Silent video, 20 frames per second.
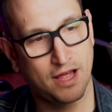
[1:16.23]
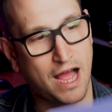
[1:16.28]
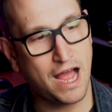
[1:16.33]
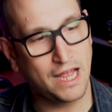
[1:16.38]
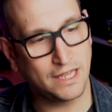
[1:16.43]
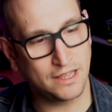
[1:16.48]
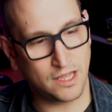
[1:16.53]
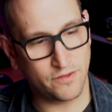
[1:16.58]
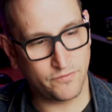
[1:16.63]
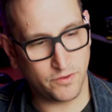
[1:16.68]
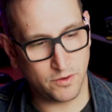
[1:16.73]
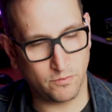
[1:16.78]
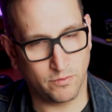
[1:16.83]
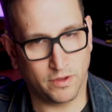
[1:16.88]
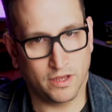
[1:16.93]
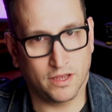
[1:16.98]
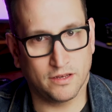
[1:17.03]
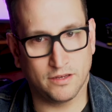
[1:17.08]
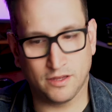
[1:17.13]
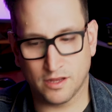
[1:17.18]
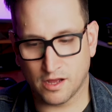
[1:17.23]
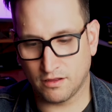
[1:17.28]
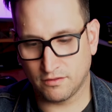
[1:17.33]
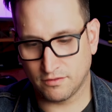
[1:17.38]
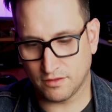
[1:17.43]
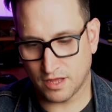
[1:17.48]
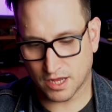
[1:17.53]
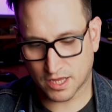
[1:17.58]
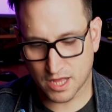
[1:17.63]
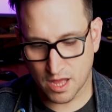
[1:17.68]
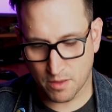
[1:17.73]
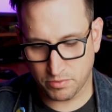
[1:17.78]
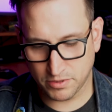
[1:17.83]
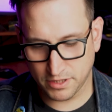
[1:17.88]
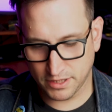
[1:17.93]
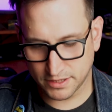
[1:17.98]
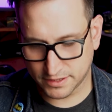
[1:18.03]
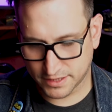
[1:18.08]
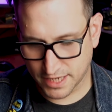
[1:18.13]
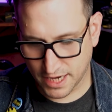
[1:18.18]
I love it when, you know,
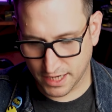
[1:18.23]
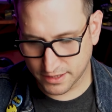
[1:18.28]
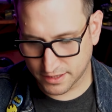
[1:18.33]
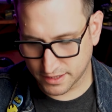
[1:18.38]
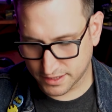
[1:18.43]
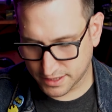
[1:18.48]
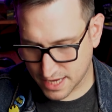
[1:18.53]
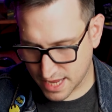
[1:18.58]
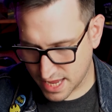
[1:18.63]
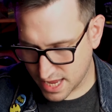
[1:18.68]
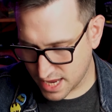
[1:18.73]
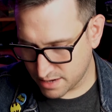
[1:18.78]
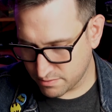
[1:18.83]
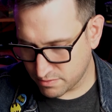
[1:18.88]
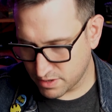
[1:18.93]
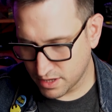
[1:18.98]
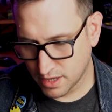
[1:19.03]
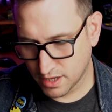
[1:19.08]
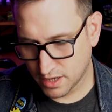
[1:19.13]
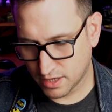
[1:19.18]
companies take the time